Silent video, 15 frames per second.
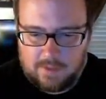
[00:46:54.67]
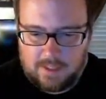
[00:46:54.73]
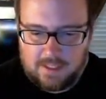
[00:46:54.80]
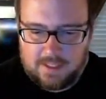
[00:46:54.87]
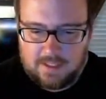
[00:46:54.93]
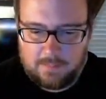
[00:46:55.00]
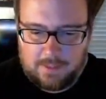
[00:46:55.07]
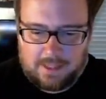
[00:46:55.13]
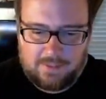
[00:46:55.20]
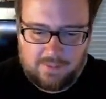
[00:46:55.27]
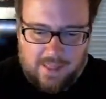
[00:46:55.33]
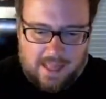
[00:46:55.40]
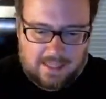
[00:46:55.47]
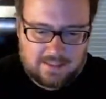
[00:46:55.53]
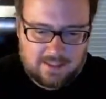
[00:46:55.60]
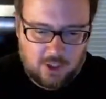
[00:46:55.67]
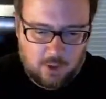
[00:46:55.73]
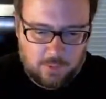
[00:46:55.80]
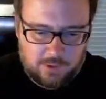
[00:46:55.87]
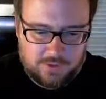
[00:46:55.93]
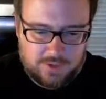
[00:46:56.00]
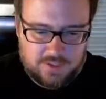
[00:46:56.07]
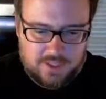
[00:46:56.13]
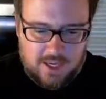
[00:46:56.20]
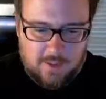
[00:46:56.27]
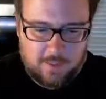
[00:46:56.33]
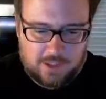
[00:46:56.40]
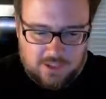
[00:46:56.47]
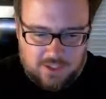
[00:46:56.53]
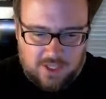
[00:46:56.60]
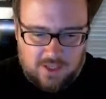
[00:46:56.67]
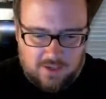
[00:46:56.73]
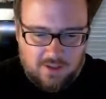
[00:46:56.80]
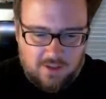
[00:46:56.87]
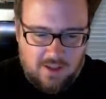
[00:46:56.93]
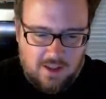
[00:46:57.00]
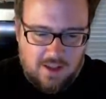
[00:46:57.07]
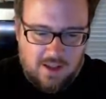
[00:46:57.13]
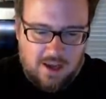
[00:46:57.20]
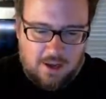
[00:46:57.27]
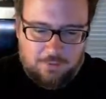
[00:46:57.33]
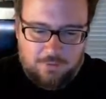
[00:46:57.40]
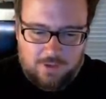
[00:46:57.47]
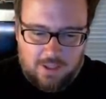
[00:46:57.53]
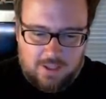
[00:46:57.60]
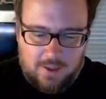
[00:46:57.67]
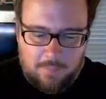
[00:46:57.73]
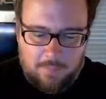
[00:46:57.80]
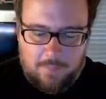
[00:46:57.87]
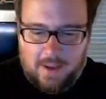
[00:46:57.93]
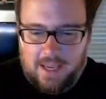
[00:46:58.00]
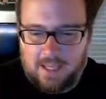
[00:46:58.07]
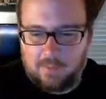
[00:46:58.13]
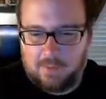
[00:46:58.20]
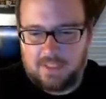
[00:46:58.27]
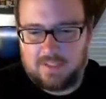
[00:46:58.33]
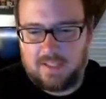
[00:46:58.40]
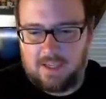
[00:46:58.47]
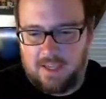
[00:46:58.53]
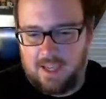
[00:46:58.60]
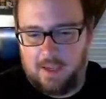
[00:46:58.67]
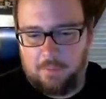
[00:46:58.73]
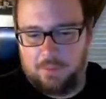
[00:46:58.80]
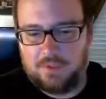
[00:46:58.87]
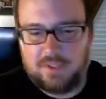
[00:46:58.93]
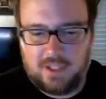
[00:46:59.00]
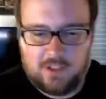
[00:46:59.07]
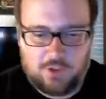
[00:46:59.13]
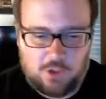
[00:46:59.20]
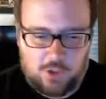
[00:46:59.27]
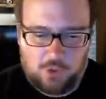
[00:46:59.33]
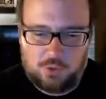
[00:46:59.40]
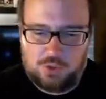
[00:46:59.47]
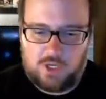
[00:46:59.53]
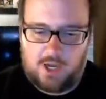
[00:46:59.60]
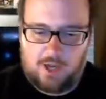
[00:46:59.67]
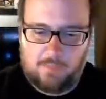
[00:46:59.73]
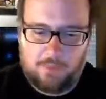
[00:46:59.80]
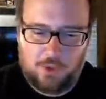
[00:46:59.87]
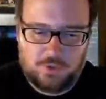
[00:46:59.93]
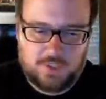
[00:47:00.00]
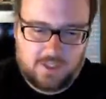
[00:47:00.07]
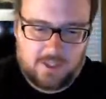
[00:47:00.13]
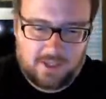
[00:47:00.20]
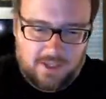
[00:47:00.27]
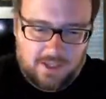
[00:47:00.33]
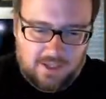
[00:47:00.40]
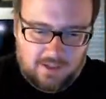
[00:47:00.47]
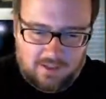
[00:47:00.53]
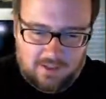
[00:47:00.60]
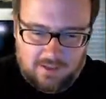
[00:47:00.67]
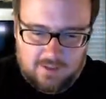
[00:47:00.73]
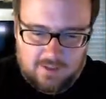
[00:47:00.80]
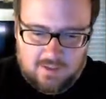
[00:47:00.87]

I guess I'm not that terrible at this game. I just can't... I feel like I'm bad because I can't put together huge combos like I can in